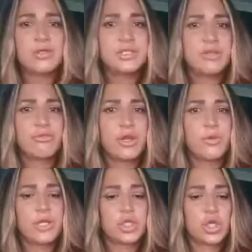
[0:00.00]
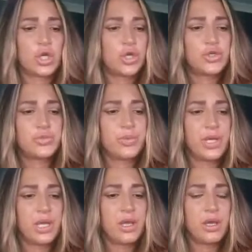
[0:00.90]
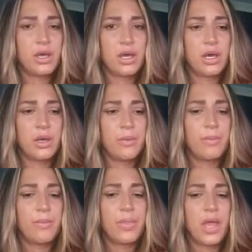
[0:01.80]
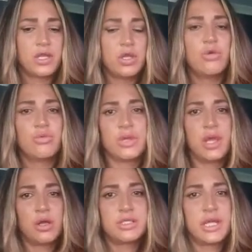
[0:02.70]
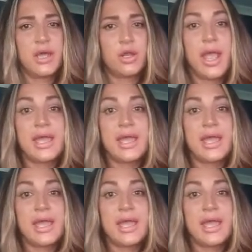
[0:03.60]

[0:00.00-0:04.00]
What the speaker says: see Reno at church, but I know they are together,